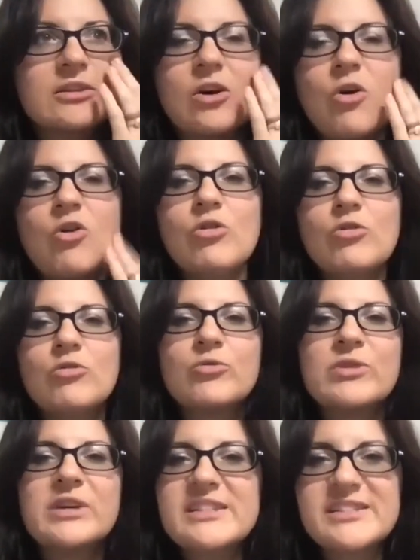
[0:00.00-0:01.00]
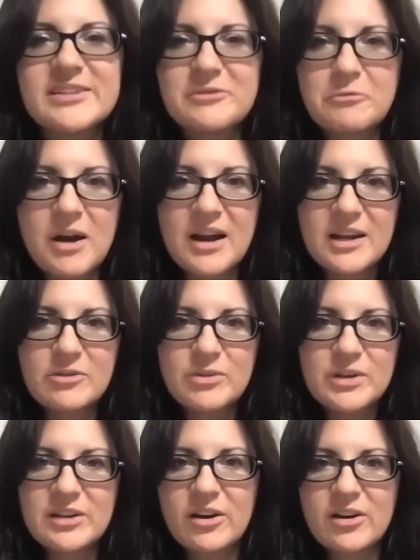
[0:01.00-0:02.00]
whole reason why
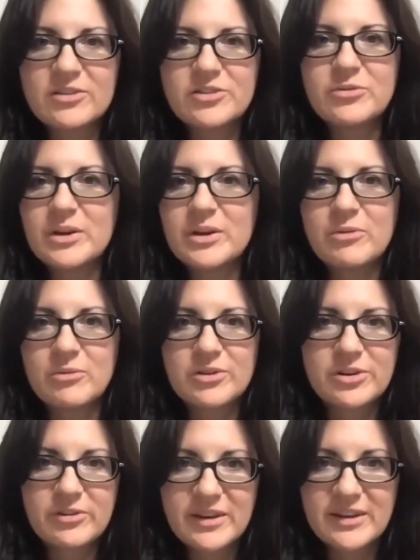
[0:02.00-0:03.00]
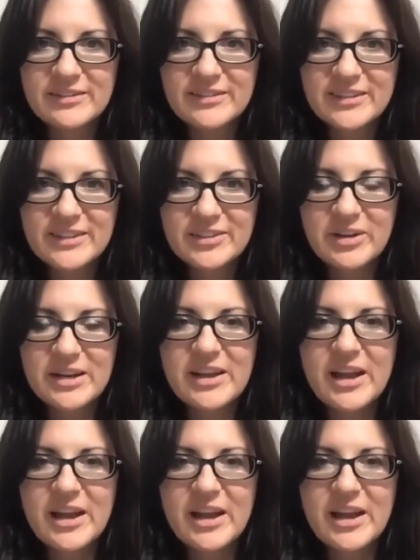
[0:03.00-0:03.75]
we are doing what we're doing, right?